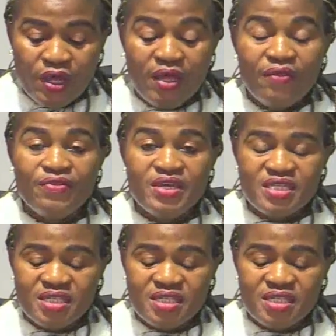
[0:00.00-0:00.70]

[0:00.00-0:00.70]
THISDAY,